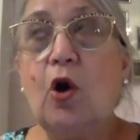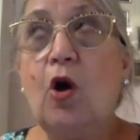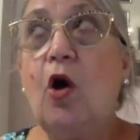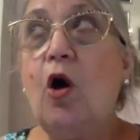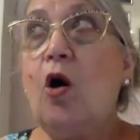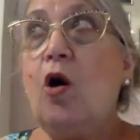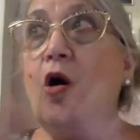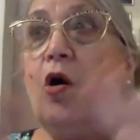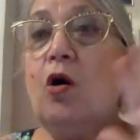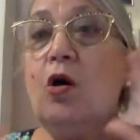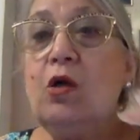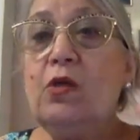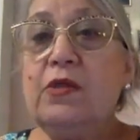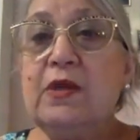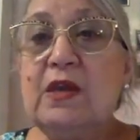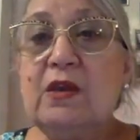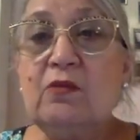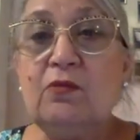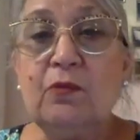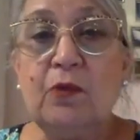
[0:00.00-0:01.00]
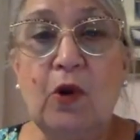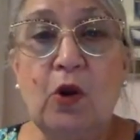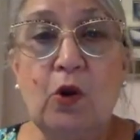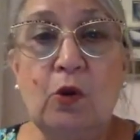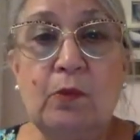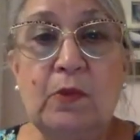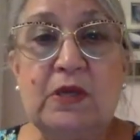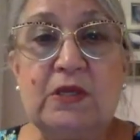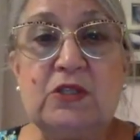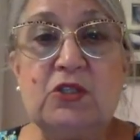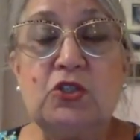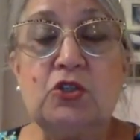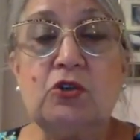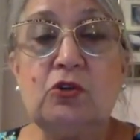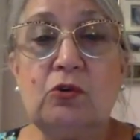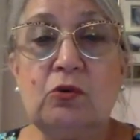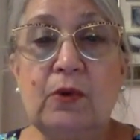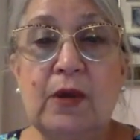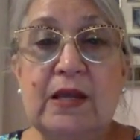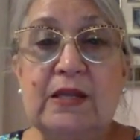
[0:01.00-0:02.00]
all the aromas to
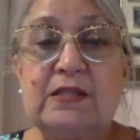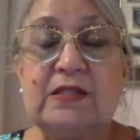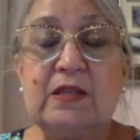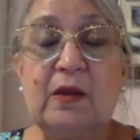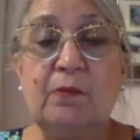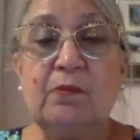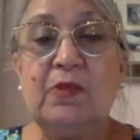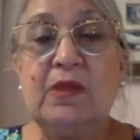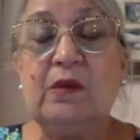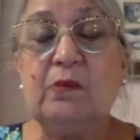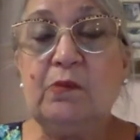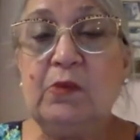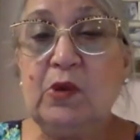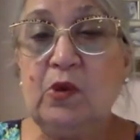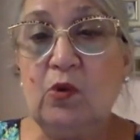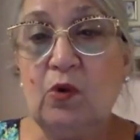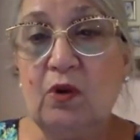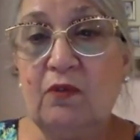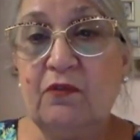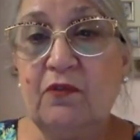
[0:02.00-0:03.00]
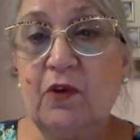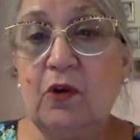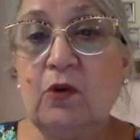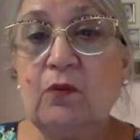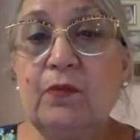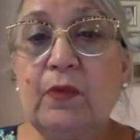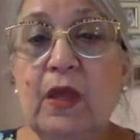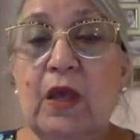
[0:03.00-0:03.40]
create something beautiful.